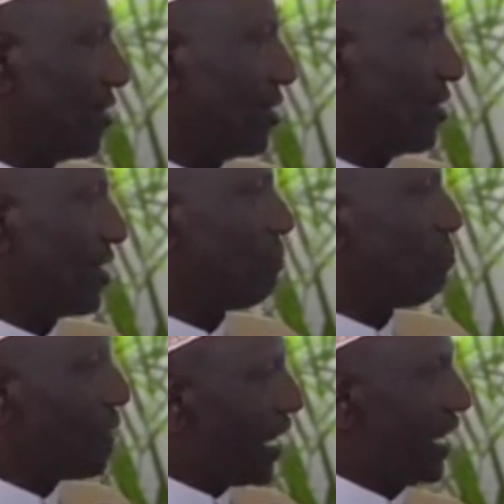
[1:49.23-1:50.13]
the
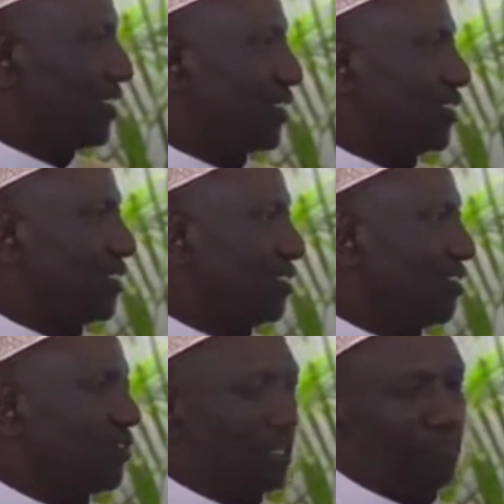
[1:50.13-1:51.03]
millers of
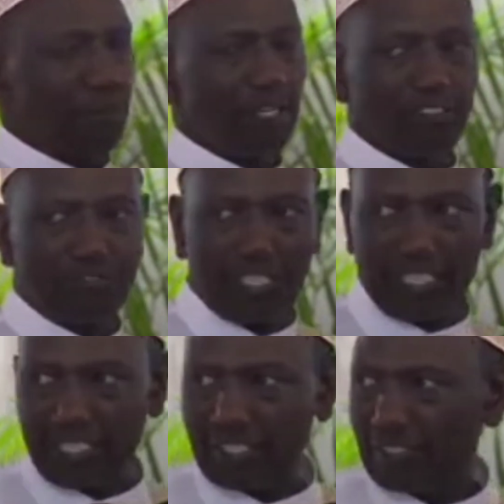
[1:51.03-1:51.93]
the Republic of Kenya.
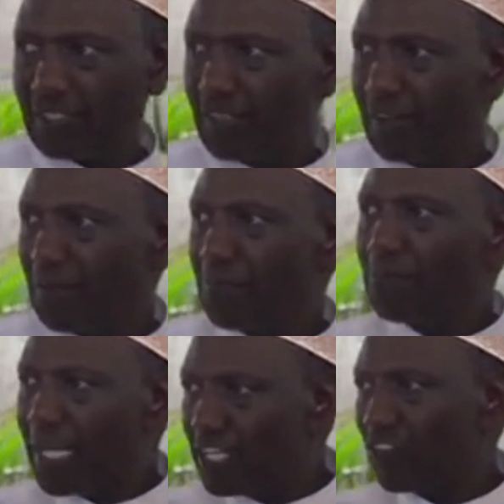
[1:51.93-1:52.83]

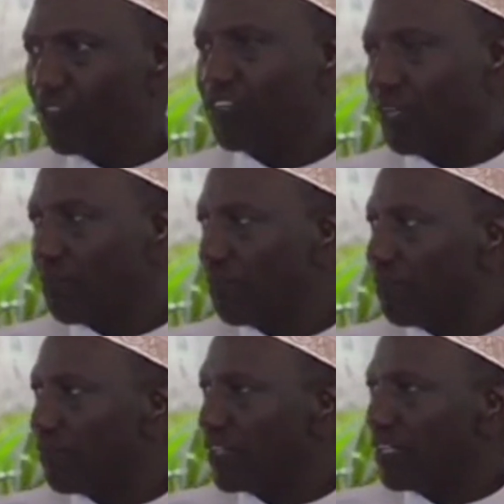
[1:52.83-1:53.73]
Many of them,
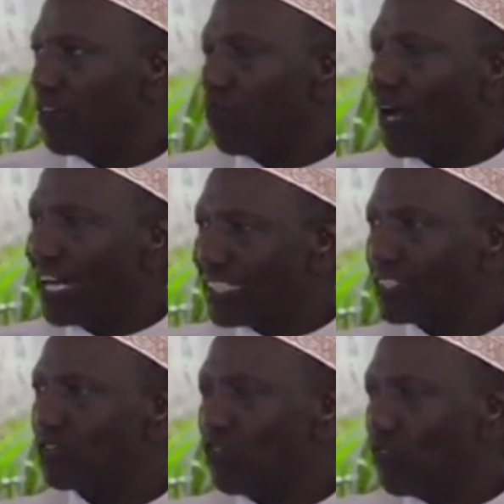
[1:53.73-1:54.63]
wakati
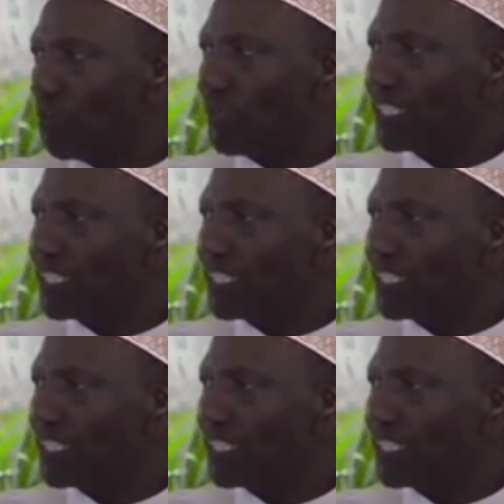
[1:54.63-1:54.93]
tuliwapatia